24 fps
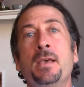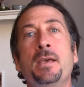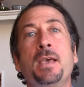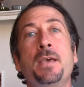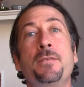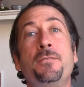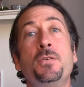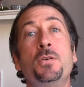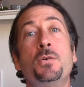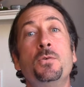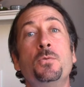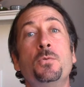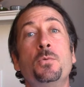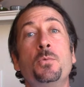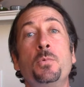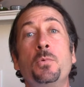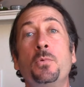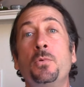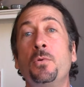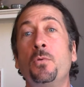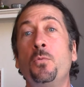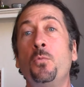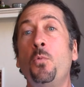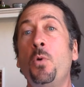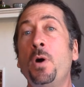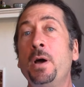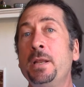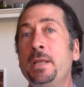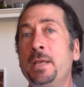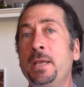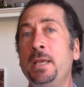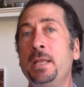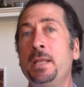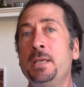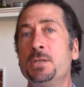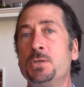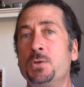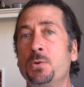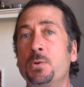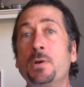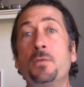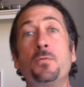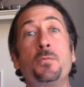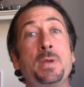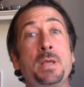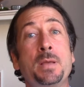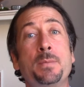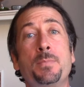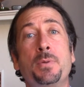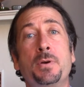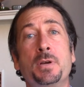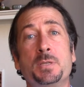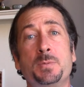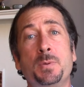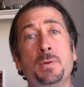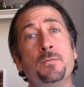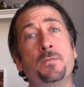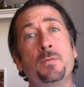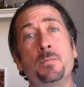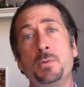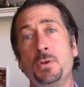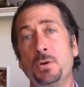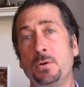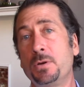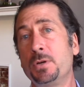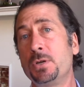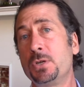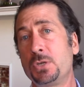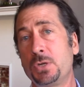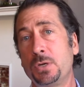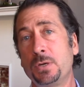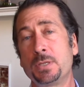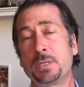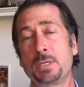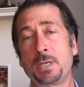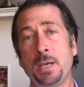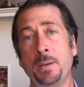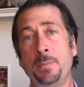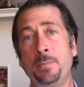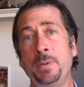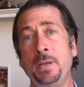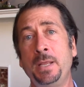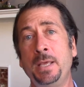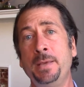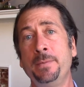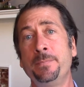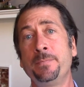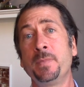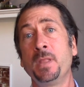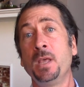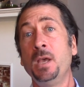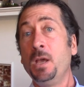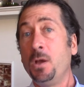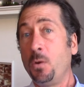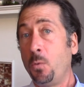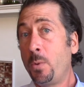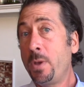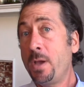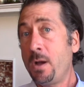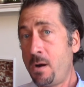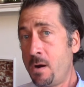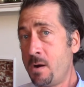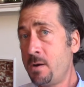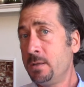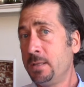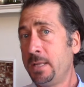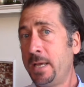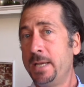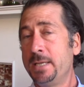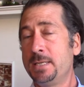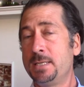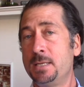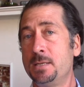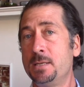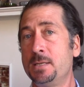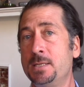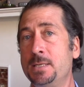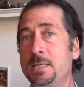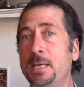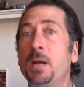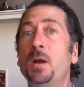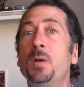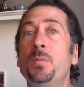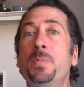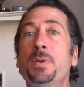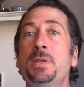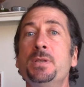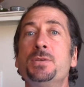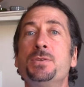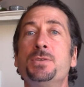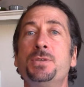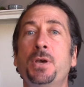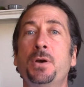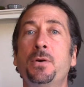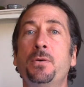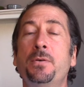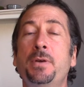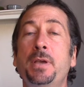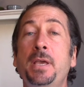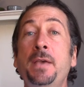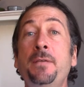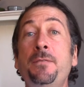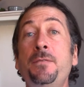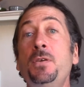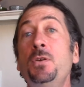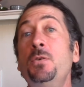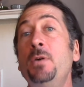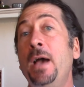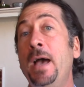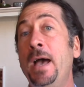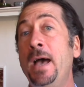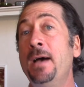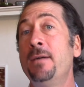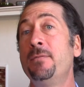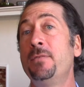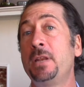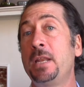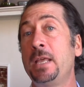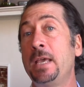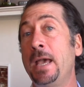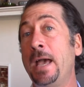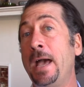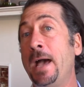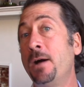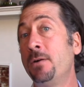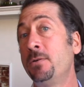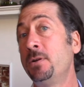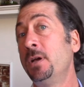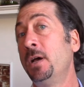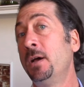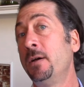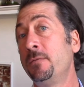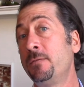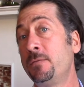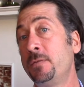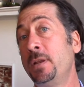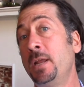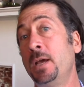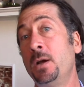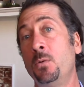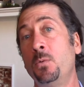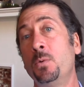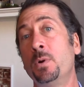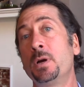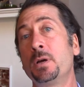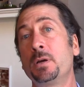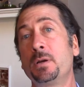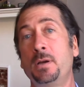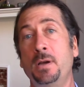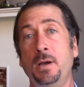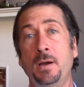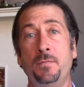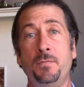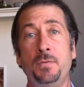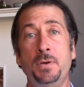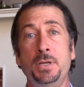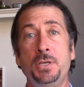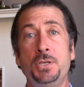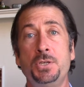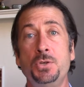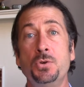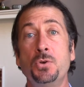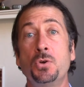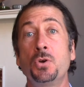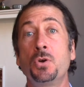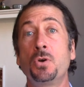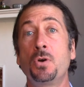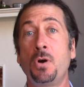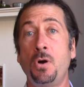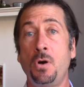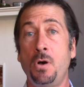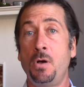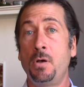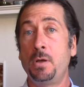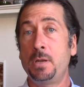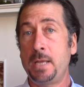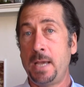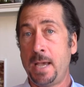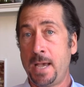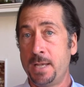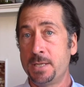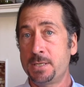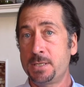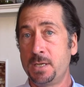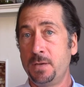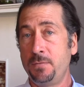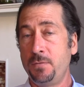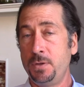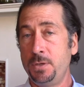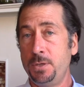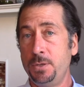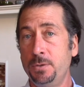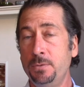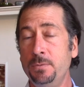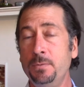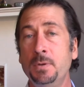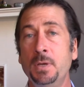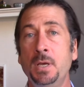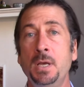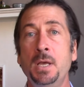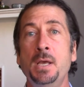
If you want any sort of reimbursement from your insurance company, we are licensed therapists, so if you have any out of network coverage, you can call and ask if you do.